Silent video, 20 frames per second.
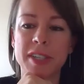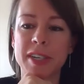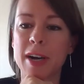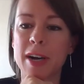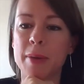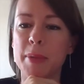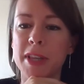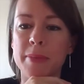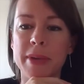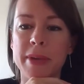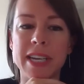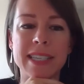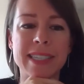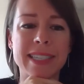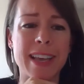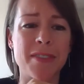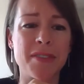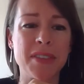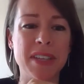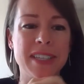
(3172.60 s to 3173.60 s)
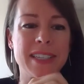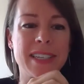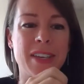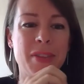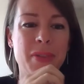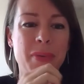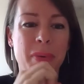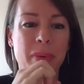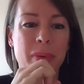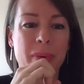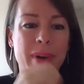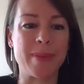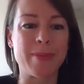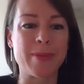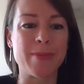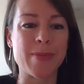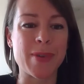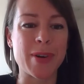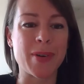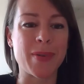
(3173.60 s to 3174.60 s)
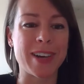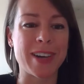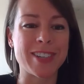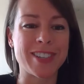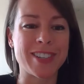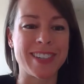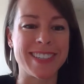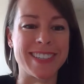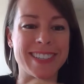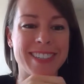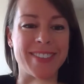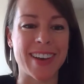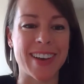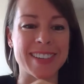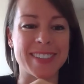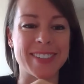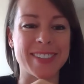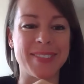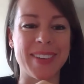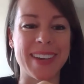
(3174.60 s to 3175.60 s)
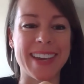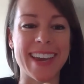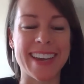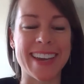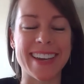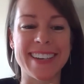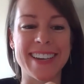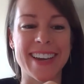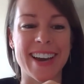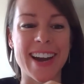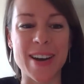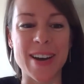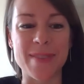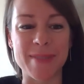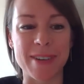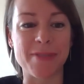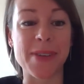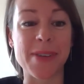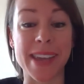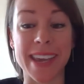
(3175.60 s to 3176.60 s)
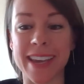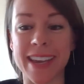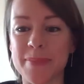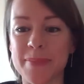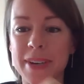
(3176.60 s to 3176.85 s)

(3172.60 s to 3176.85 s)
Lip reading: a couple of minutes left. Let's get through a couple more questions as fast as we can, if we can.